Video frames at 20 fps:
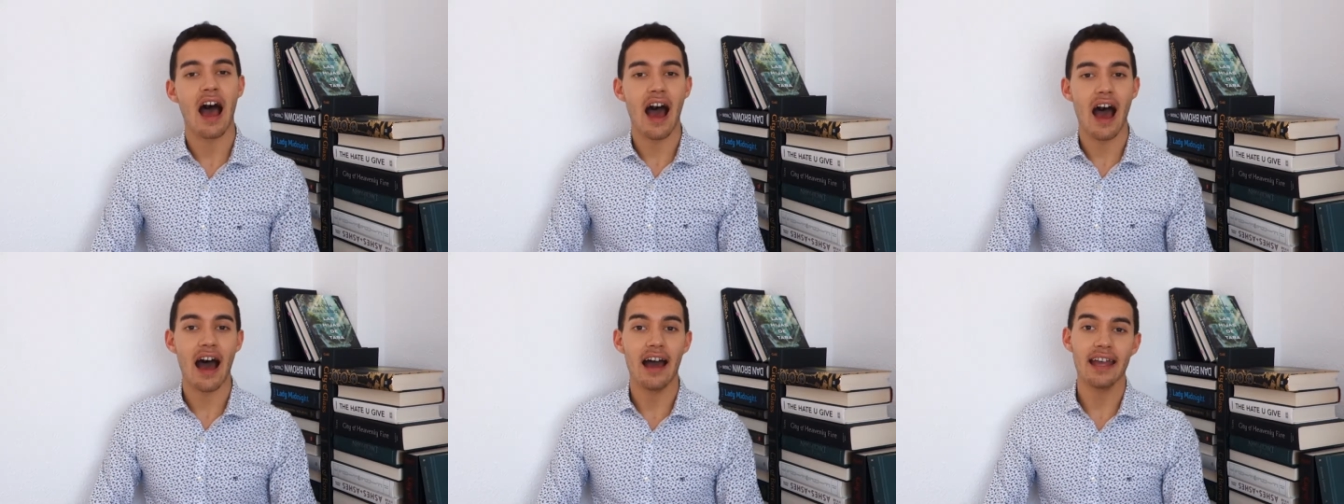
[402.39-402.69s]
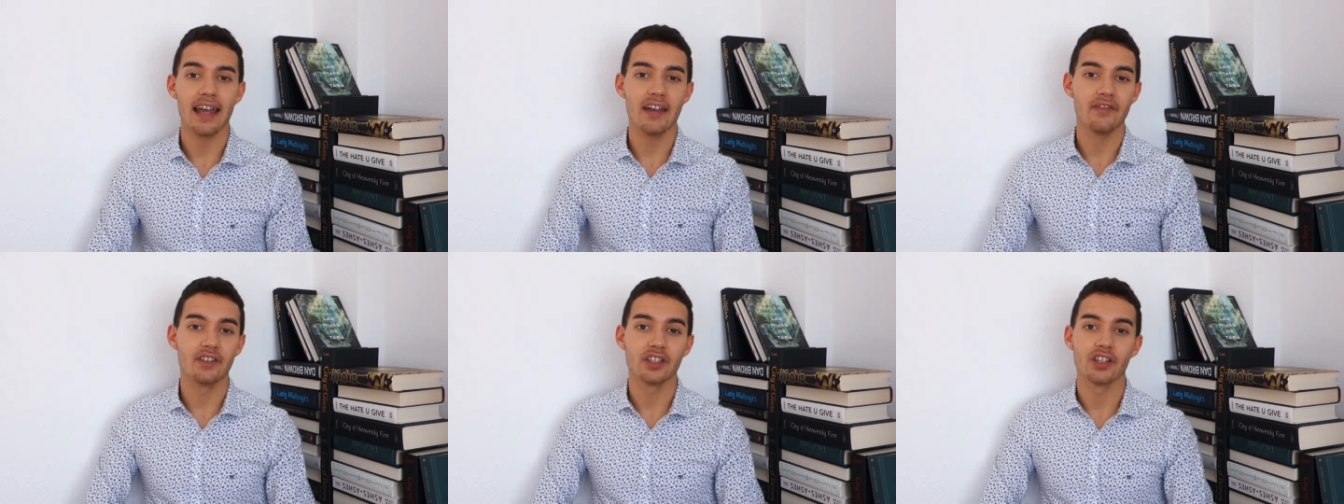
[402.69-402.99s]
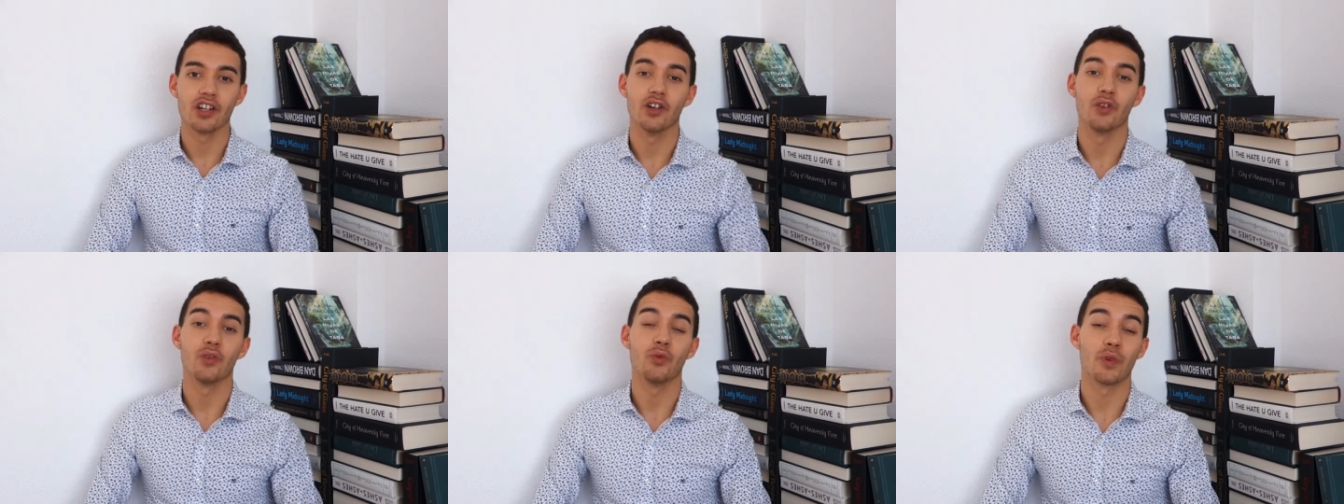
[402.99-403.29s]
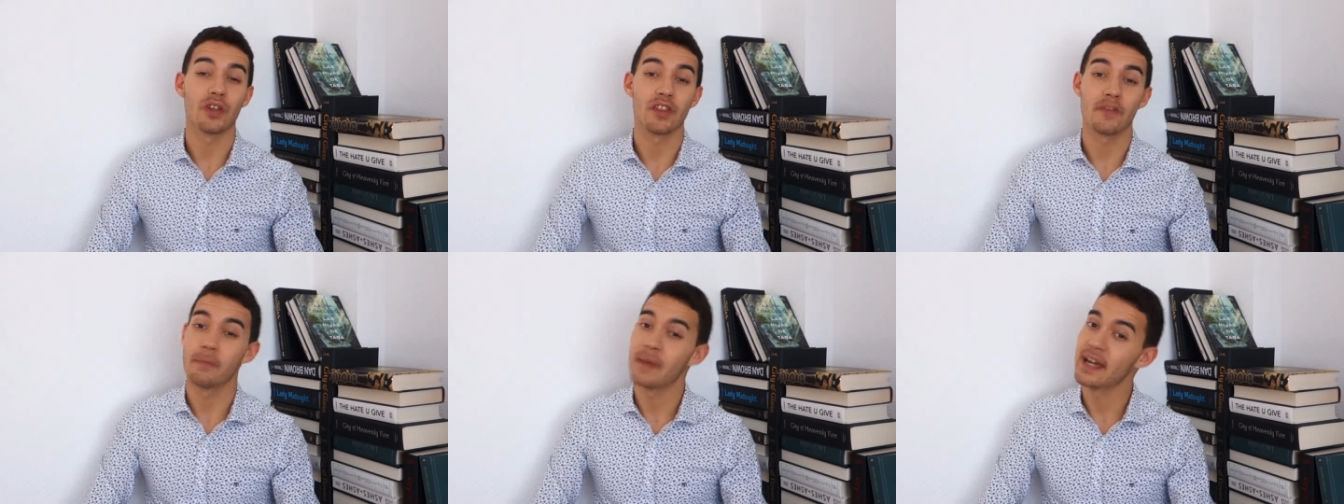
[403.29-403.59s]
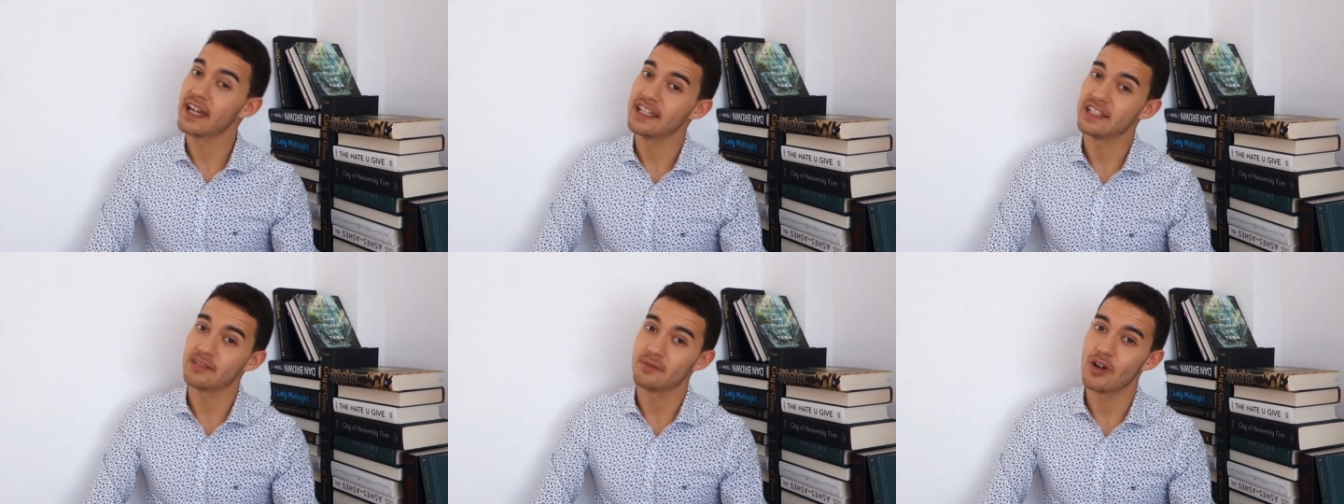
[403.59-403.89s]
I have to go with
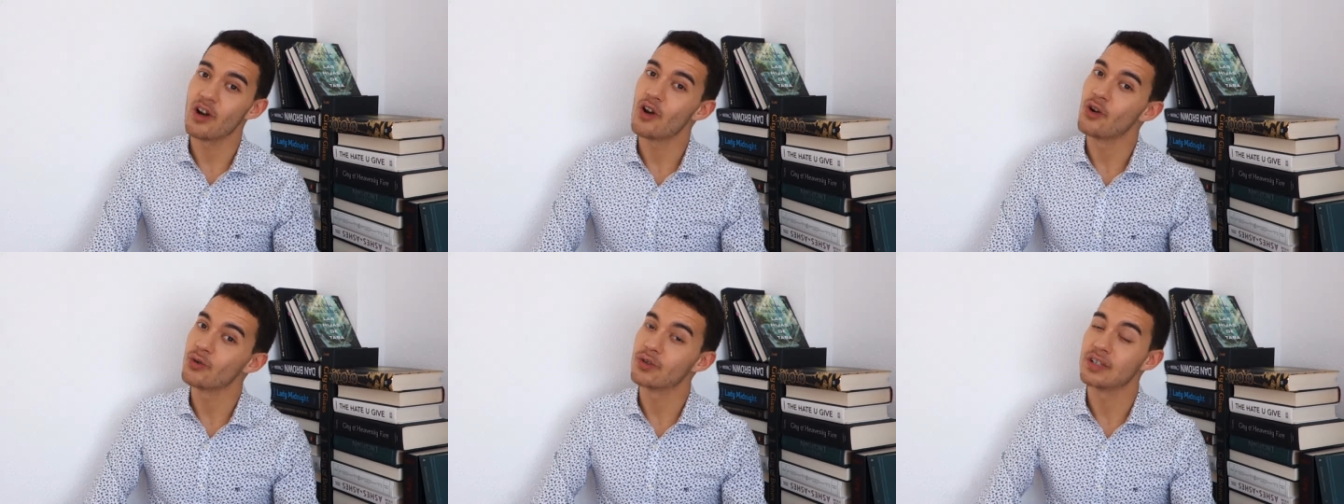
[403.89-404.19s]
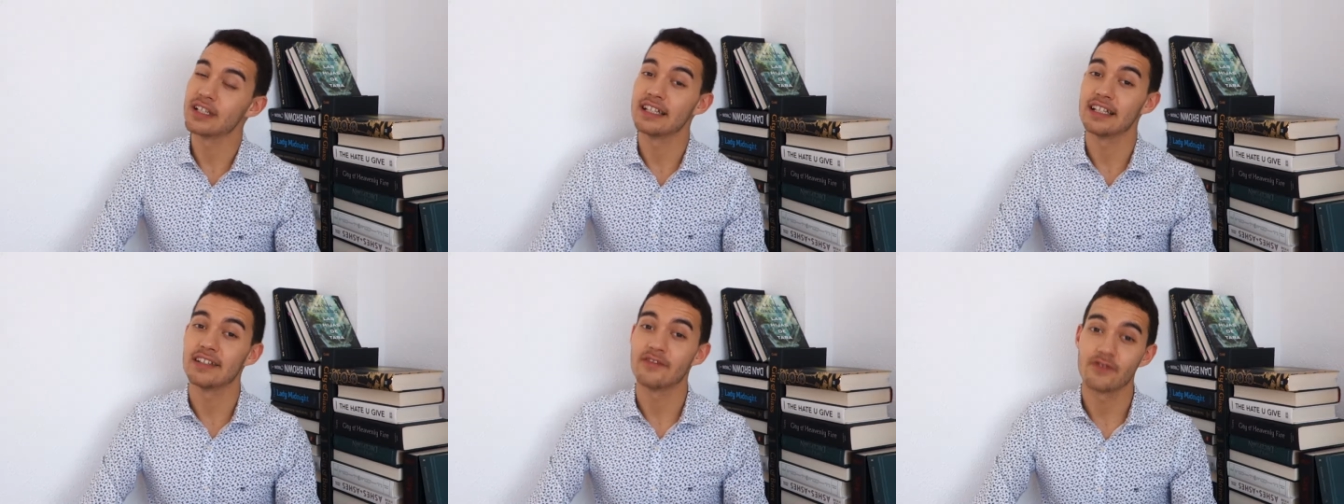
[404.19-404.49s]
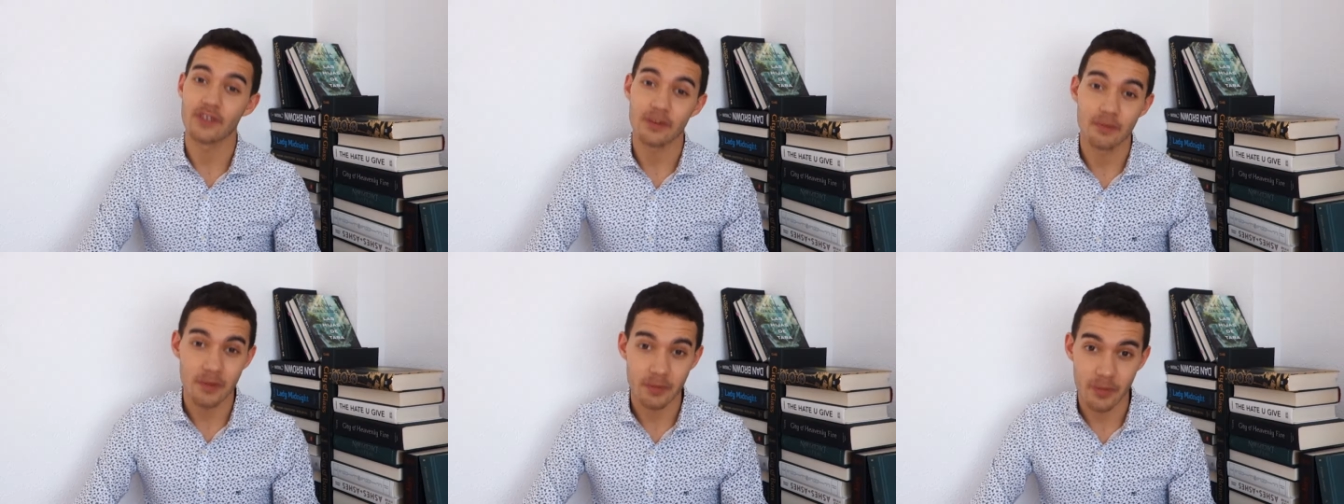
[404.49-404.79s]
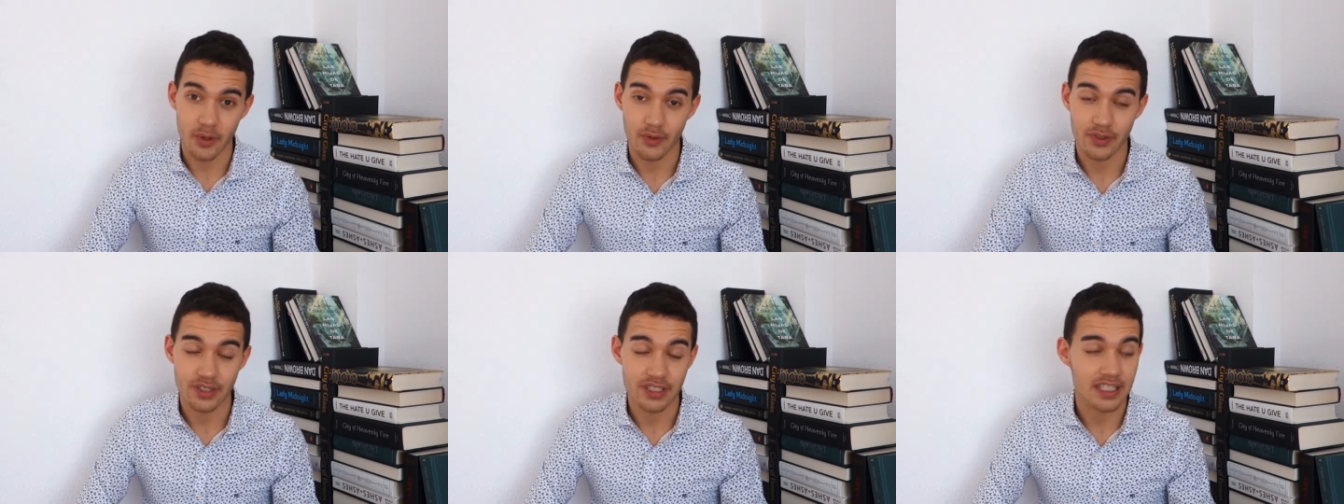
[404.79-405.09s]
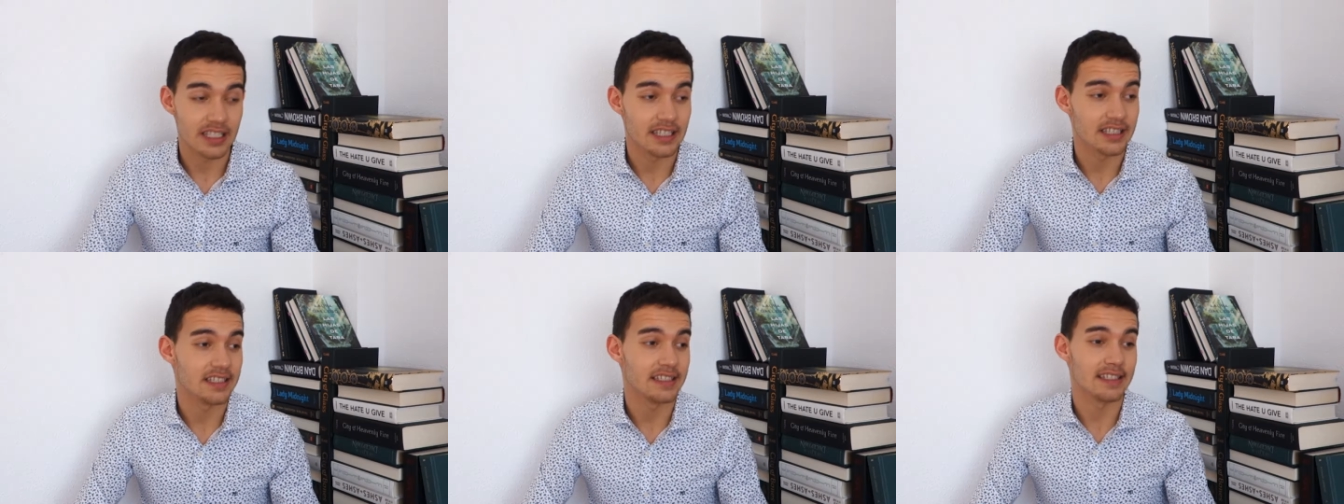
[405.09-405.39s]
Paige Mahoney from the Bone
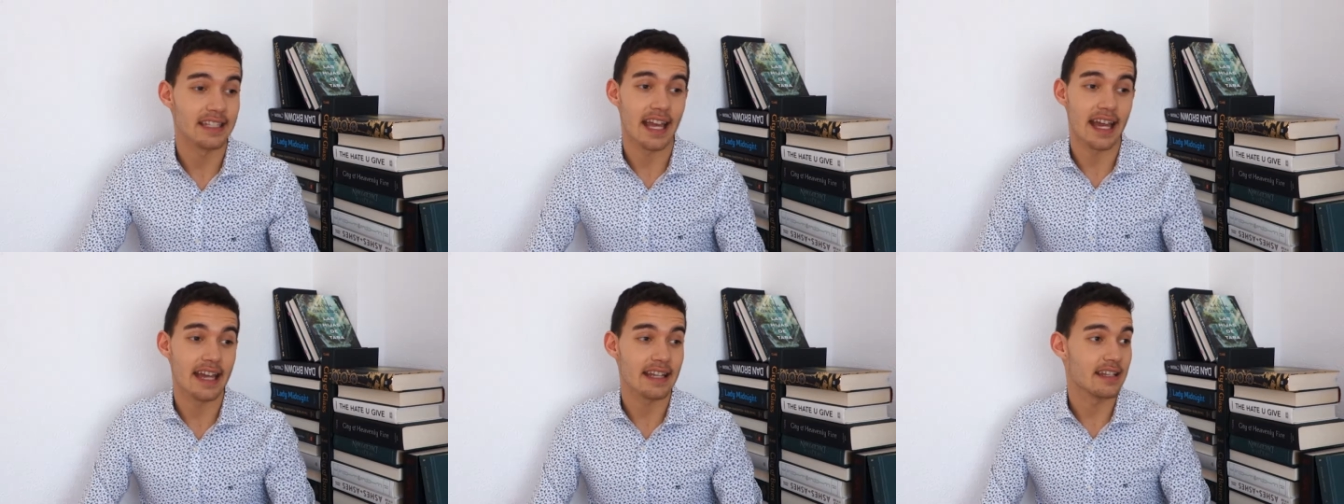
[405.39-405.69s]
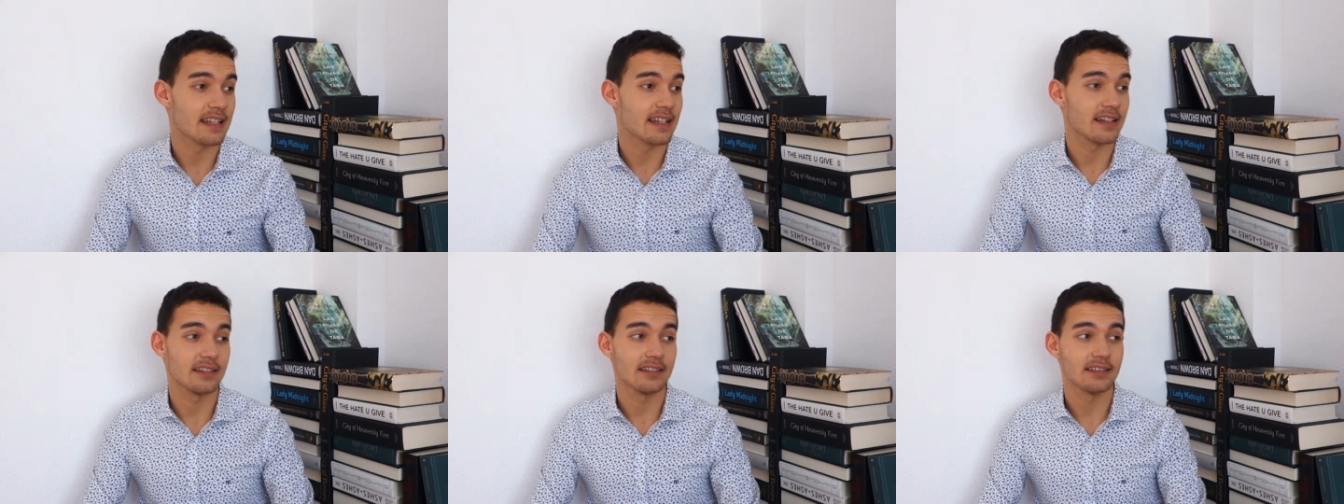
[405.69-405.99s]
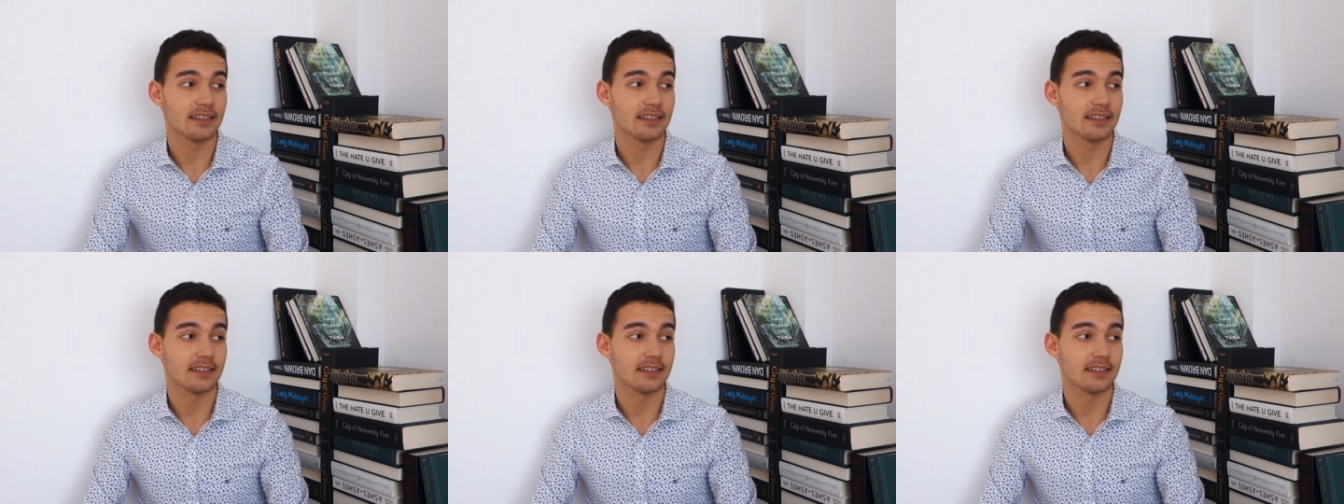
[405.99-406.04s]
Season, and